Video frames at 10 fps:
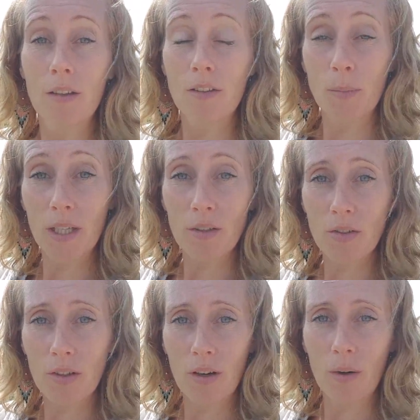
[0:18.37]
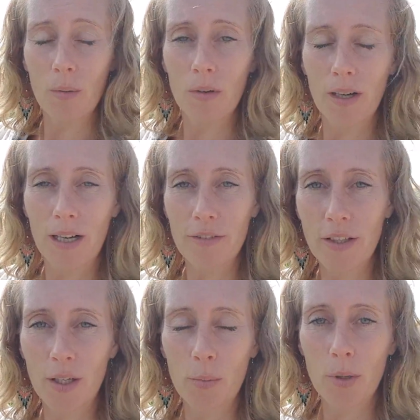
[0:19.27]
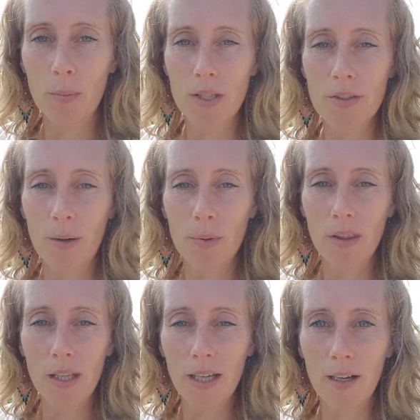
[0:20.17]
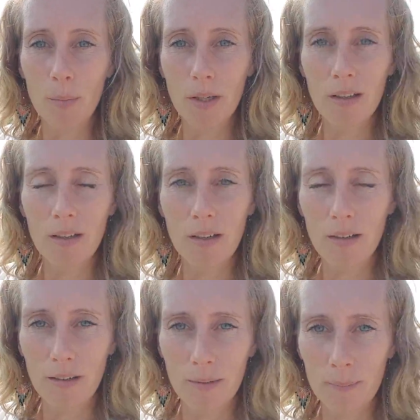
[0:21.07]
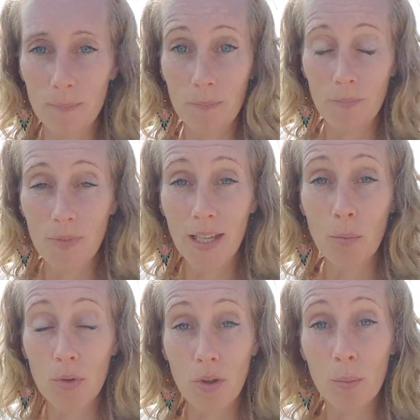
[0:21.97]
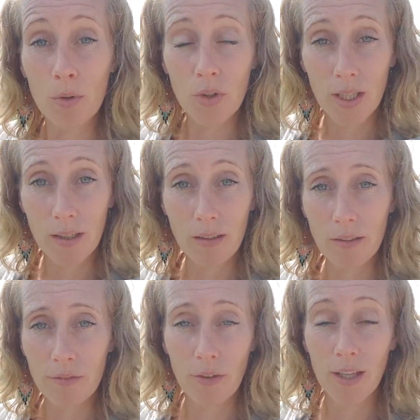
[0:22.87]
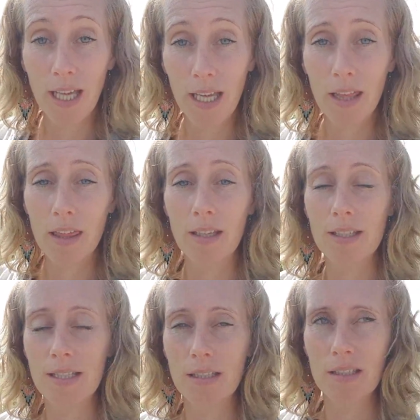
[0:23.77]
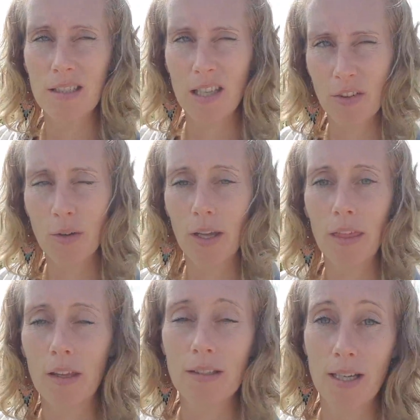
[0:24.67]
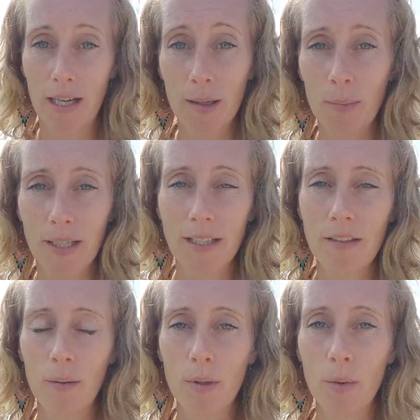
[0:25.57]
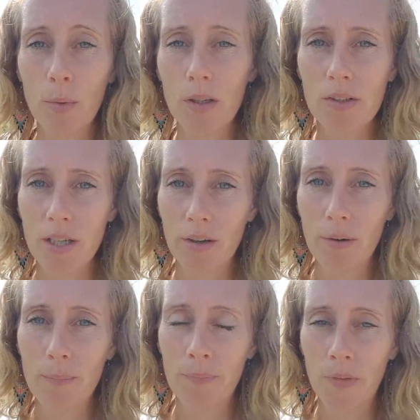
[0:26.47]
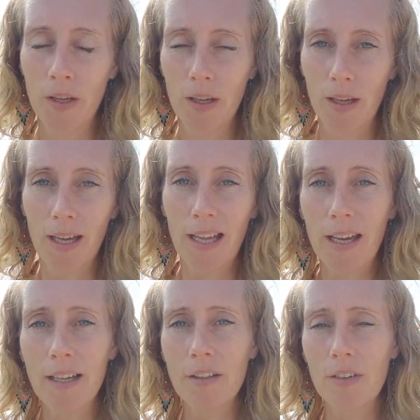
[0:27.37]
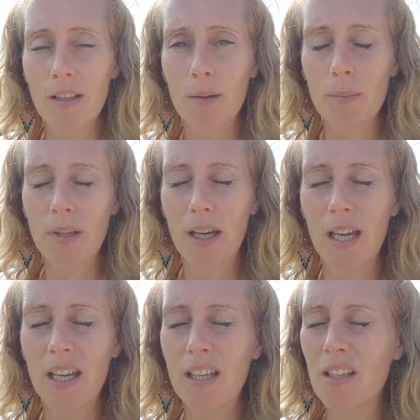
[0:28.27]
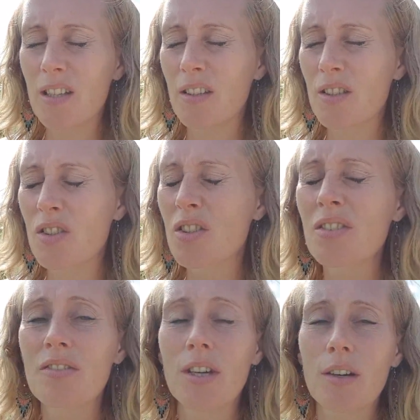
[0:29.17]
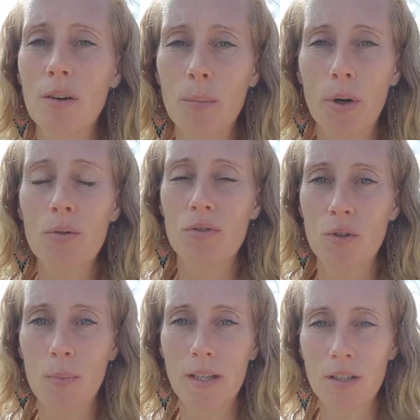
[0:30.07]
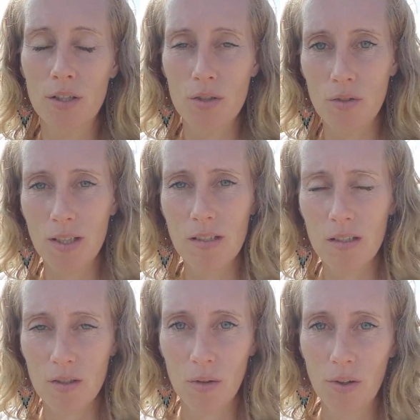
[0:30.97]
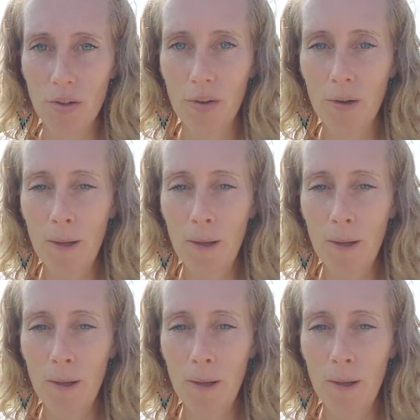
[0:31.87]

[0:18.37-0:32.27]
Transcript: Some years ago, after I quit my job in the army and was almost killed for the 7th time, I ended up in a wheelchair. And I developed a severe post-traumatic stress disorder,